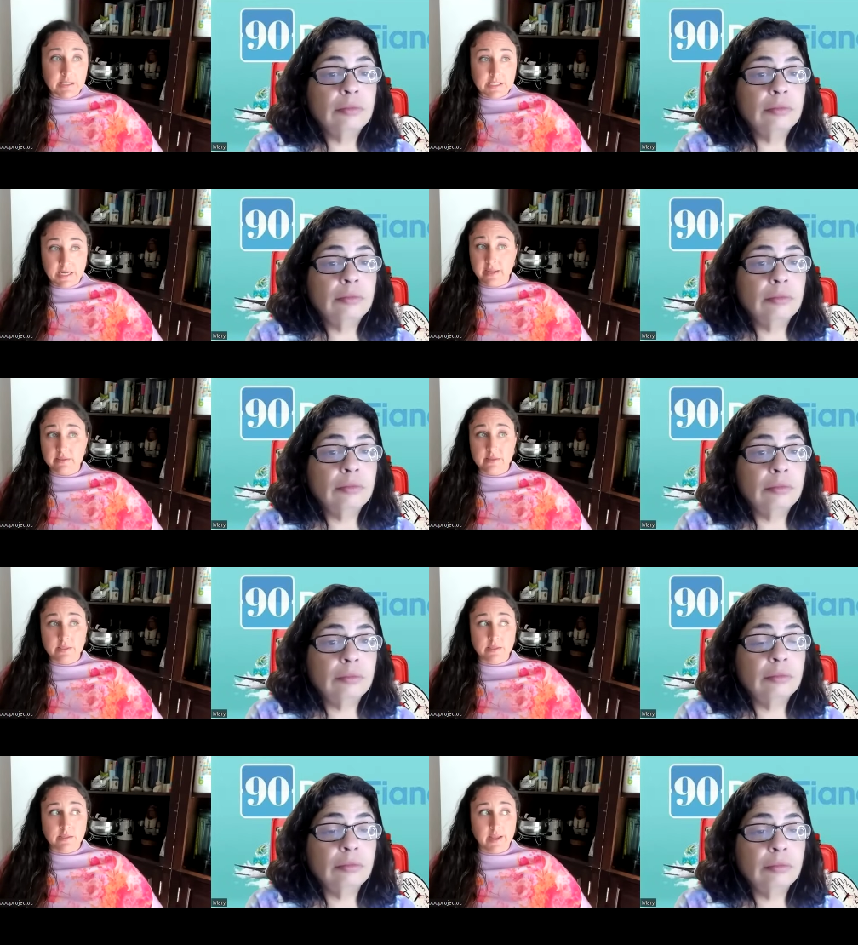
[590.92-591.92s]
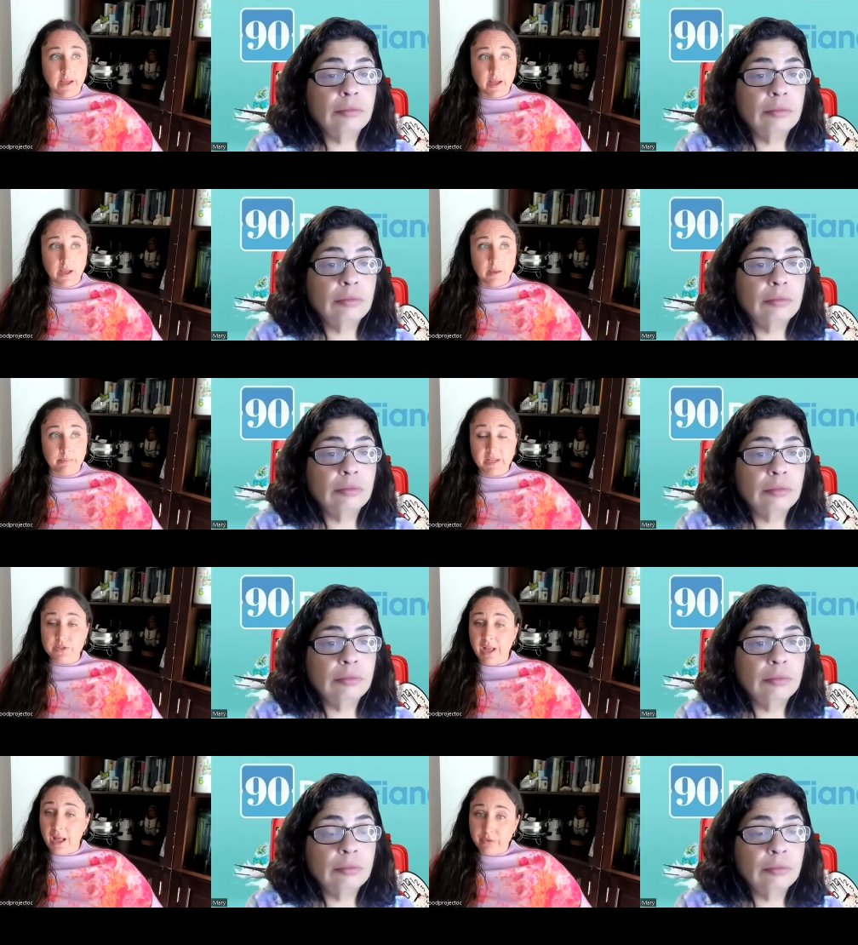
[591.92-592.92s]
Speaker 1: intense uh,
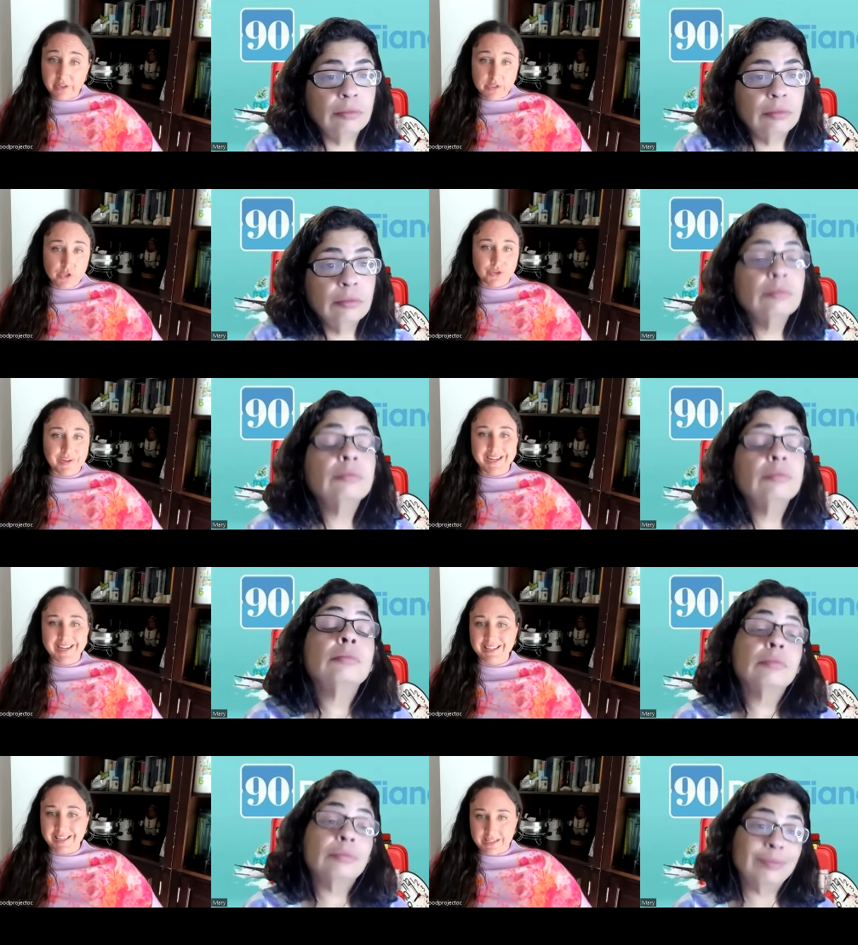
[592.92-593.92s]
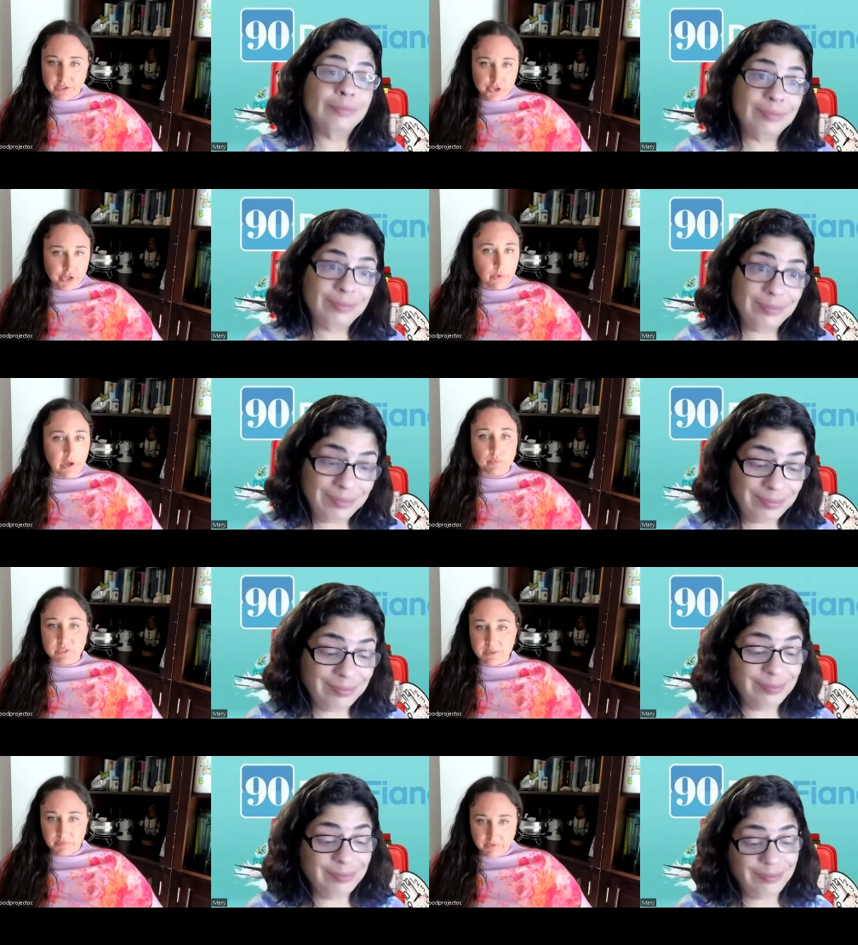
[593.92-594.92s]
mental health history kids show up
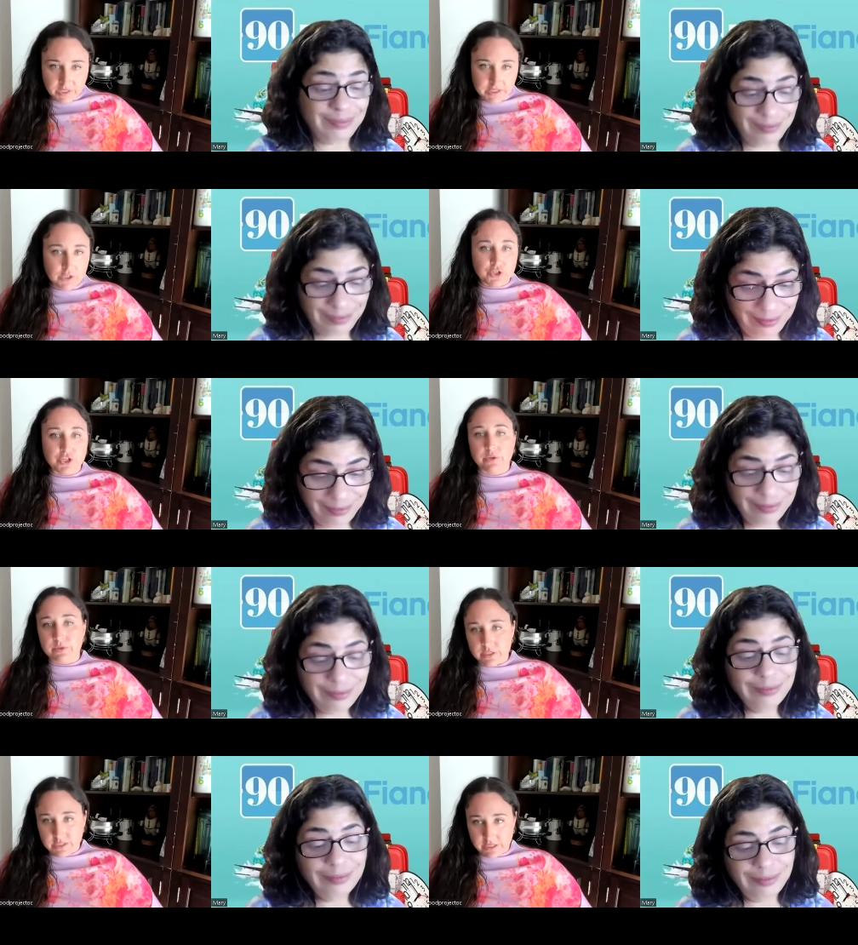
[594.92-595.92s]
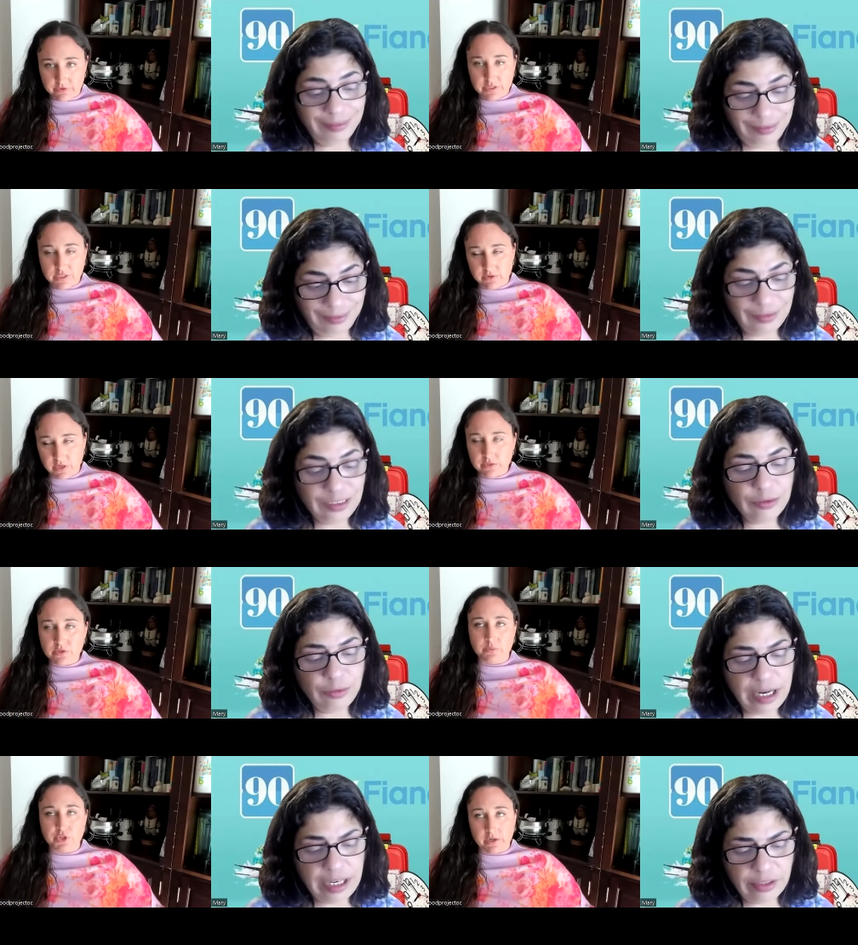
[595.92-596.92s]
with some of these issues et cetera et cetera
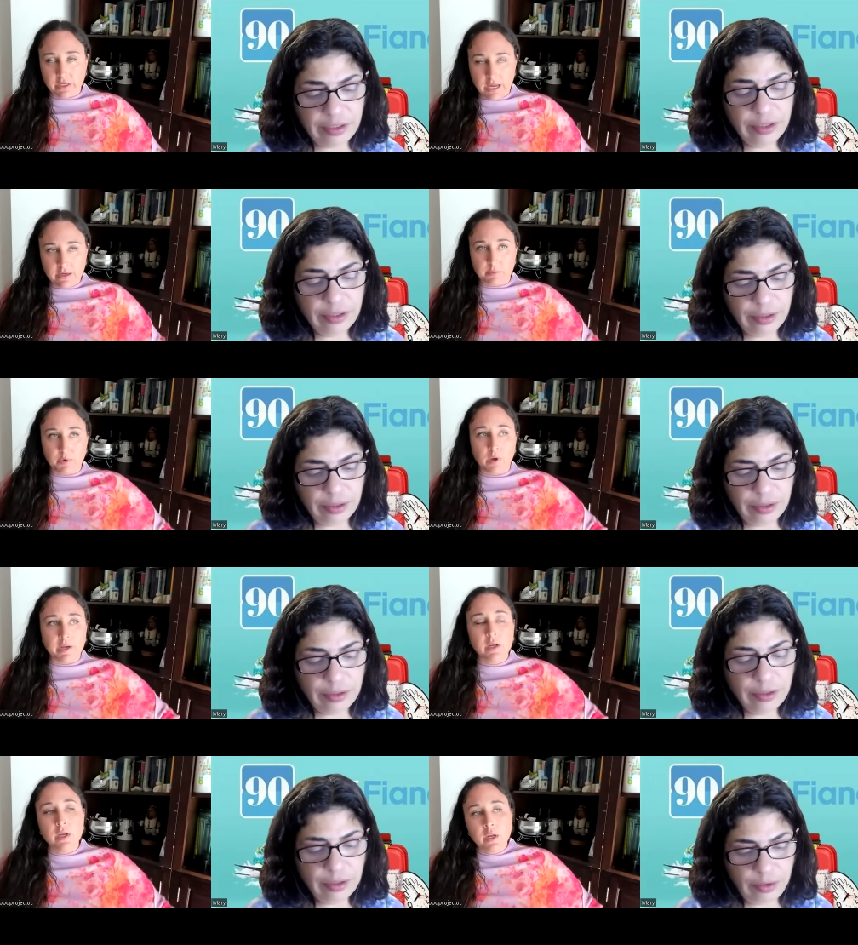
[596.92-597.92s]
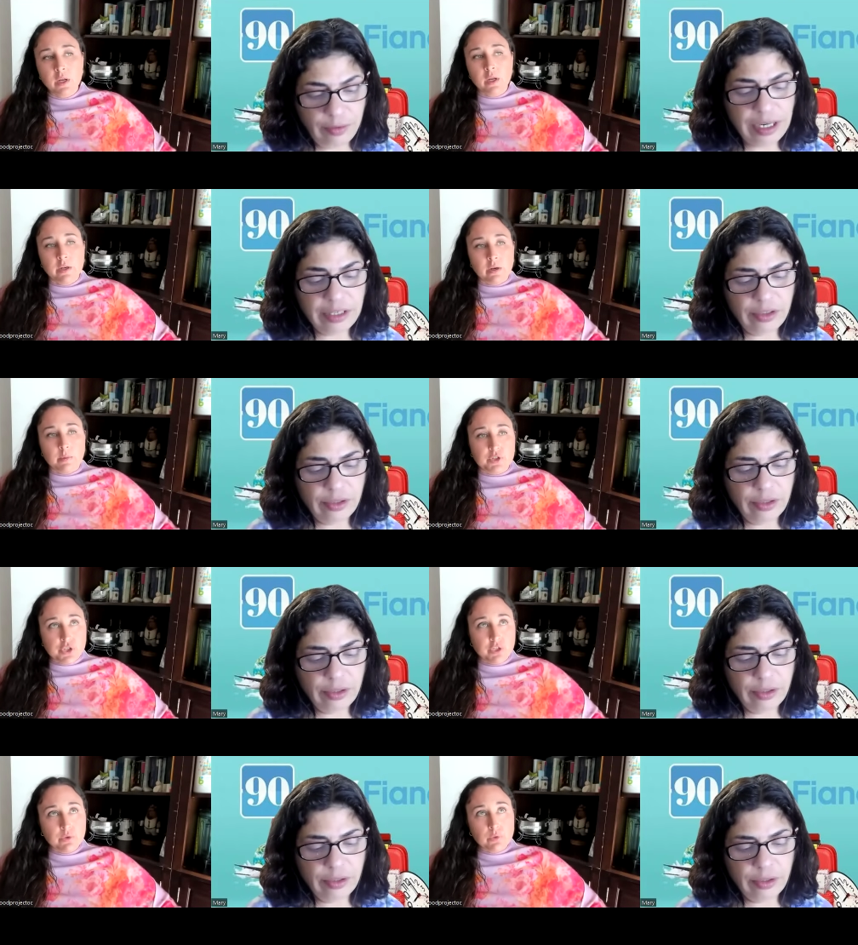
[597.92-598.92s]
so i'm right. sharing that number one right. number
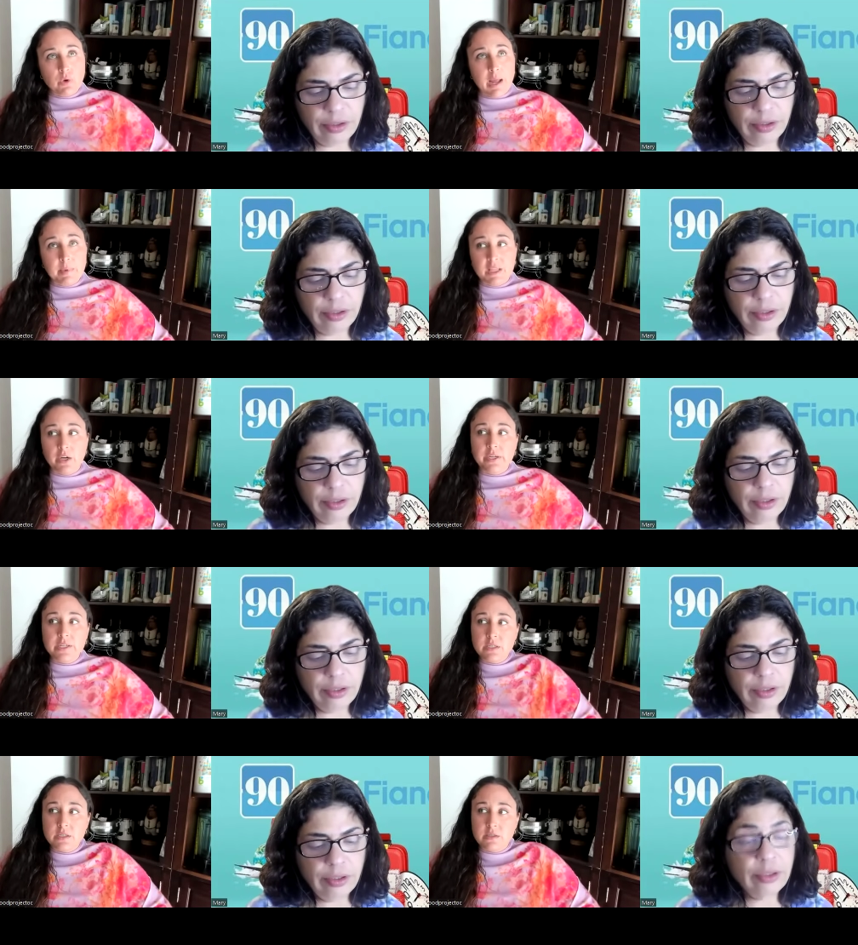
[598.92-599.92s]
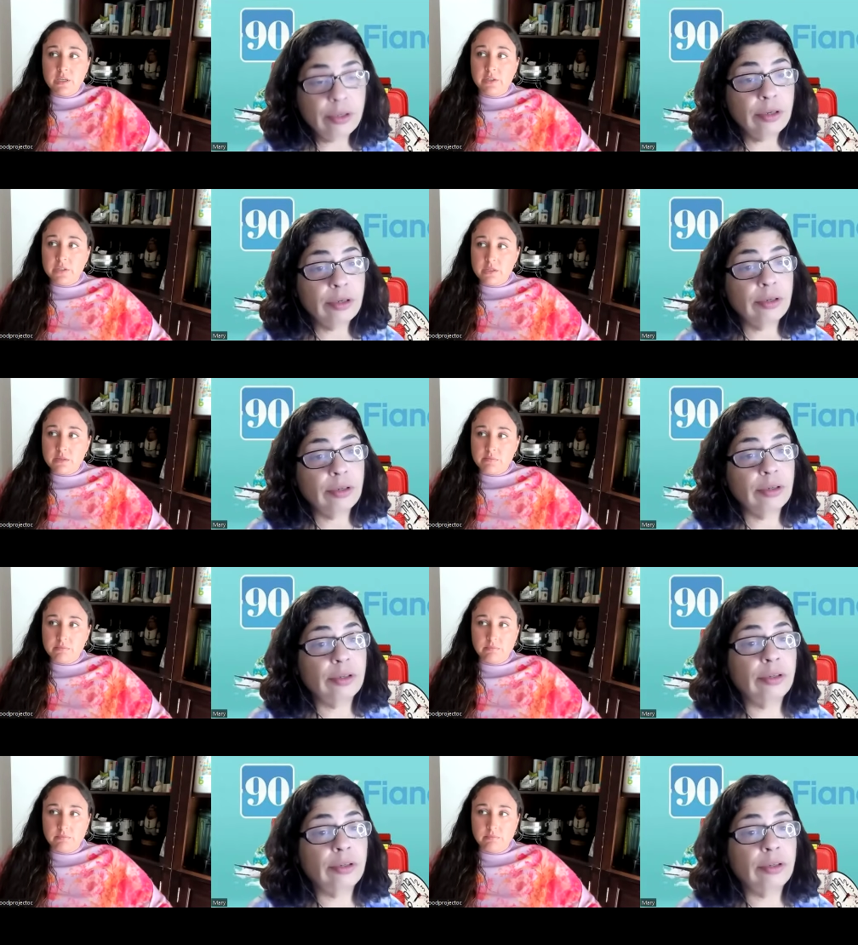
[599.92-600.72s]
two i mean there is there is